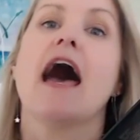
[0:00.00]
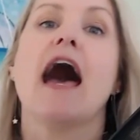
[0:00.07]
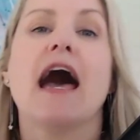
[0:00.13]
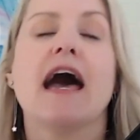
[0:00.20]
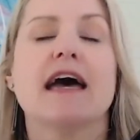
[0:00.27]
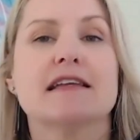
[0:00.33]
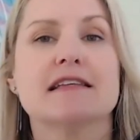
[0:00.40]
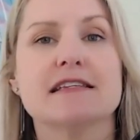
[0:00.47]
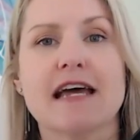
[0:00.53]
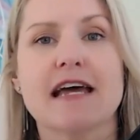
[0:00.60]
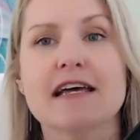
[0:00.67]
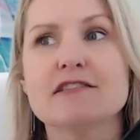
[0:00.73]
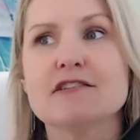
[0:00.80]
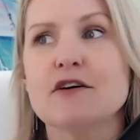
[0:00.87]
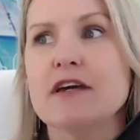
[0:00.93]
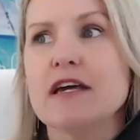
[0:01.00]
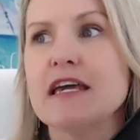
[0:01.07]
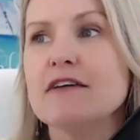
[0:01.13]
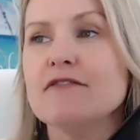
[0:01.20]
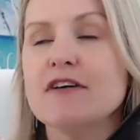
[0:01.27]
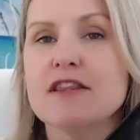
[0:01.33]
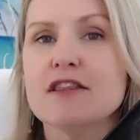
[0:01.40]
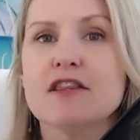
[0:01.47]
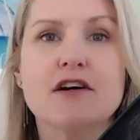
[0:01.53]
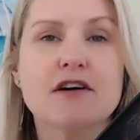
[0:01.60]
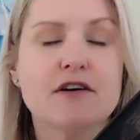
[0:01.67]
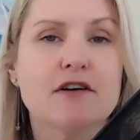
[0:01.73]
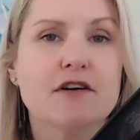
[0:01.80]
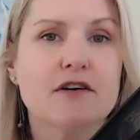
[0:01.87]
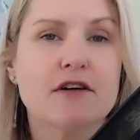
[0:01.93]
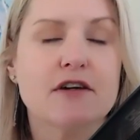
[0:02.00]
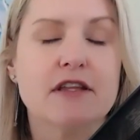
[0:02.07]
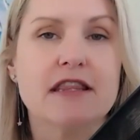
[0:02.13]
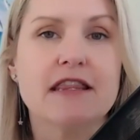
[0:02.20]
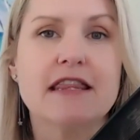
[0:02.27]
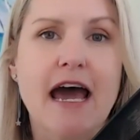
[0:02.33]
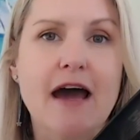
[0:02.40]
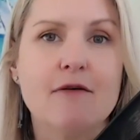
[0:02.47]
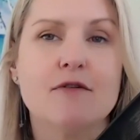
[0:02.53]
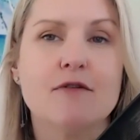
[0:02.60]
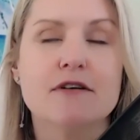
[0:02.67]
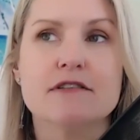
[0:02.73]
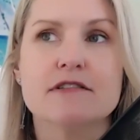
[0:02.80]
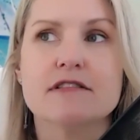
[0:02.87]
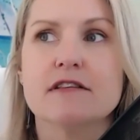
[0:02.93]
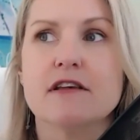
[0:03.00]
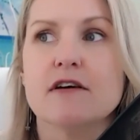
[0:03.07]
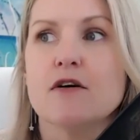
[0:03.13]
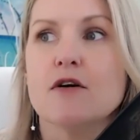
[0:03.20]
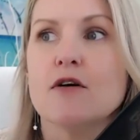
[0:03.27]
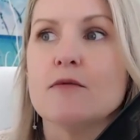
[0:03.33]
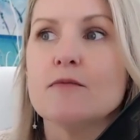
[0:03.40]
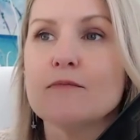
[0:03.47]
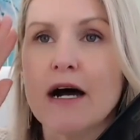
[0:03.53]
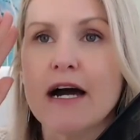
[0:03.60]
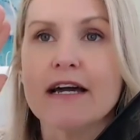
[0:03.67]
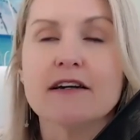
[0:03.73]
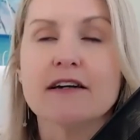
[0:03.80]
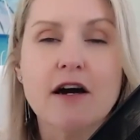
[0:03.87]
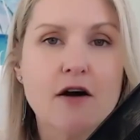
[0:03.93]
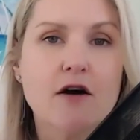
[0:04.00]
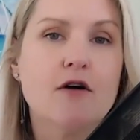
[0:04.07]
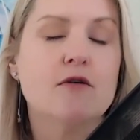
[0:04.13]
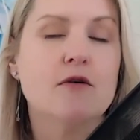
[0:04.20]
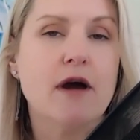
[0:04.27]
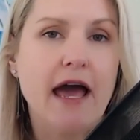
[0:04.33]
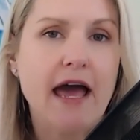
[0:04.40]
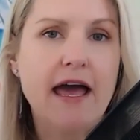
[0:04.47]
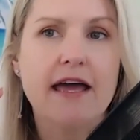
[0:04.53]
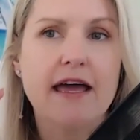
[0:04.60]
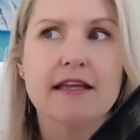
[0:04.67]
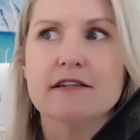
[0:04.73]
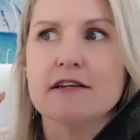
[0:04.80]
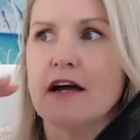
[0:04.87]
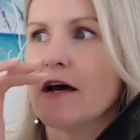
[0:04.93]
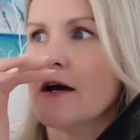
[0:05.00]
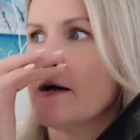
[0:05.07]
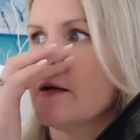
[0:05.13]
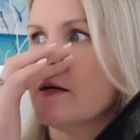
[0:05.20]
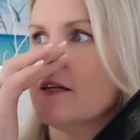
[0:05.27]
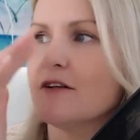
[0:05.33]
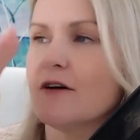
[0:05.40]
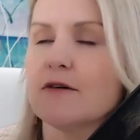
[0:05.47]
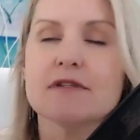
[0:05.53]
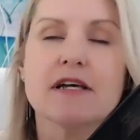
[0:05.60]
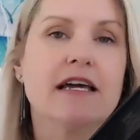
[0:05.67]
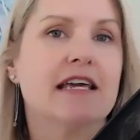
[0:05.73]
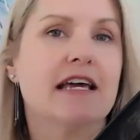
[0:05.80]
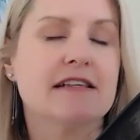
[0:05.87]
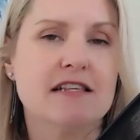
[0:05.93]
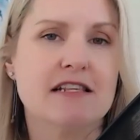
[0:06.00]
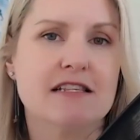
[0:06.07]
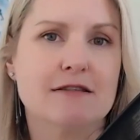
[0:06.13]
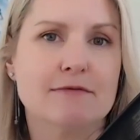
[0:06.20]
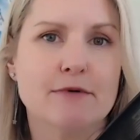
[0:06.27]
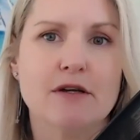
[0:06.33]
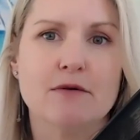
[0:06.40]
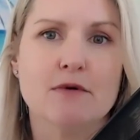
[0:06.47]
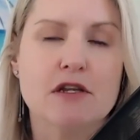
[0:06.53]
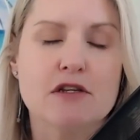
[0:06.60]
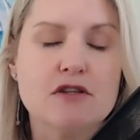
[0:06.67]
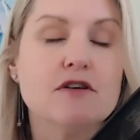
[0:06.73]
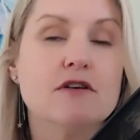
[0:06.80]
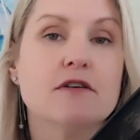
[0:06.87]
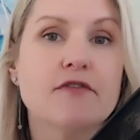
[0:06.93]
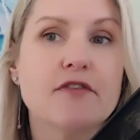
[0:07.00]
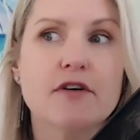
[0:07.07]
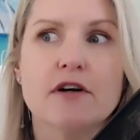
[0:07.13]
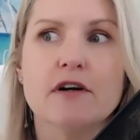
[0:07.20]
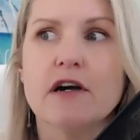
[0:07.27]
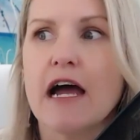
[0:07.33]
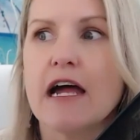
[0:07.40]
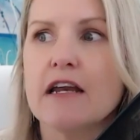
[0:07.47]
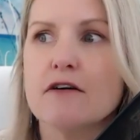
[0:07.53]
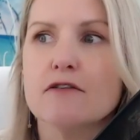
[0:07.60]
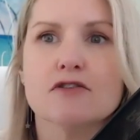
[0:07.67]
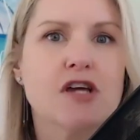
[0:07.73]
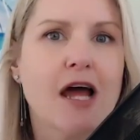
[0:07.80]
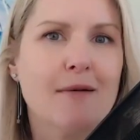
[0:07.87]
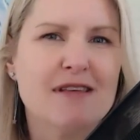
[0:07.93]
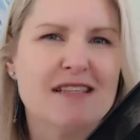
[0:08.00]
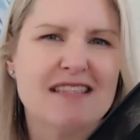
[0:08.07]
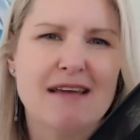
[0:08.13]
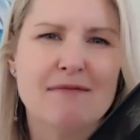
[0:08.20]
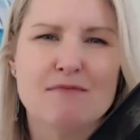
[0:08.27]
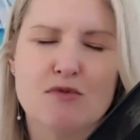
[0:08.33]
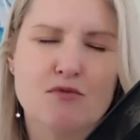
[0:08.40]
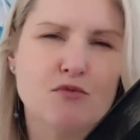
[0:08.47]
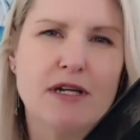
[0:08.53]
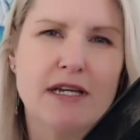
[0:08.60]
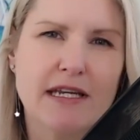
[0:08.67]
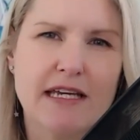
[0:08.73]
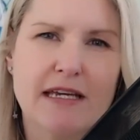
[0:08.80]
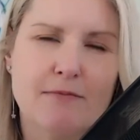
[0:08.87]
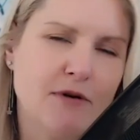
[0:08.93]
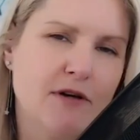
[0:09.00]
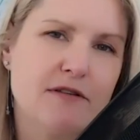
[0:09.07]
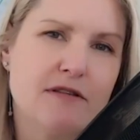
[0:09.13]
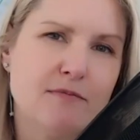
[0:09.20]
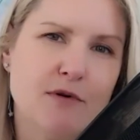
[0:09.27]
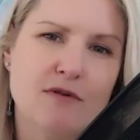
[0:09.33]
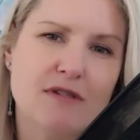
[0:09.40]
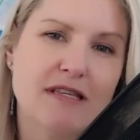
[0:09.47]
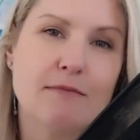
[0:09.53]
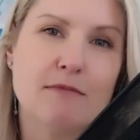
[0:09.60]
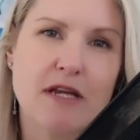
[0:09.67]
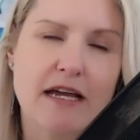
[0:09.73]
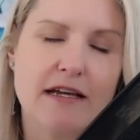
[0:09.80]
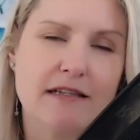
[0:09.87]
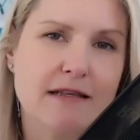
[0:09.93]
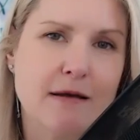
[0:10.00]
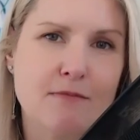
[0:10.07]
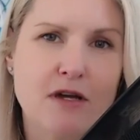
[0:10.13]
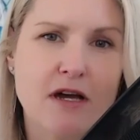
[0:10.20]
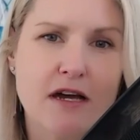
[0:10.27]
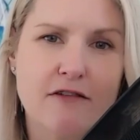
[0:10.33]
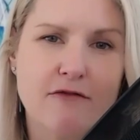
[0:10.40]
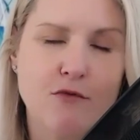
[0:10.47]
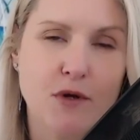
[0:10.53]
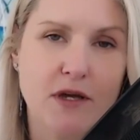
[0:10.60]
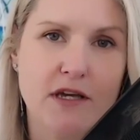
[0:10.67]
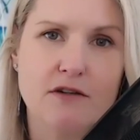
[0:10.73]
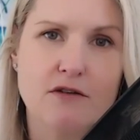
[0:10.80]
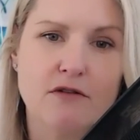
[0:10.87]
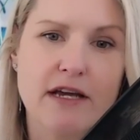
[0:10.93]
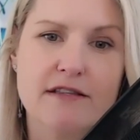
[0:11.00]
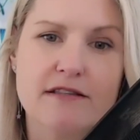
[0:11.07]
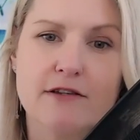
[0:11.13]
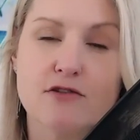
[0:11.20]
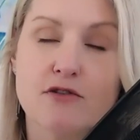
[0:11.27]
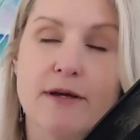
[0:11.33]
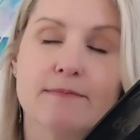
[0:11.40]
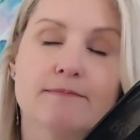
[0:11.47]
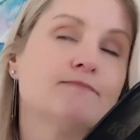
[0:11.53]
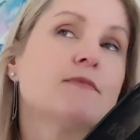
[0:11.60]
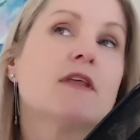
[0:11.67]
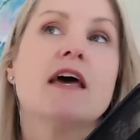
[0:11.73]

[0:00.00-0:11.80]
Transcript: And uh, so, even though that was my goal, and I, you know, I was like, yes, this is what I want to do for a long time, it seemed really impossible. It seemed like some kind of weird, crazy dream.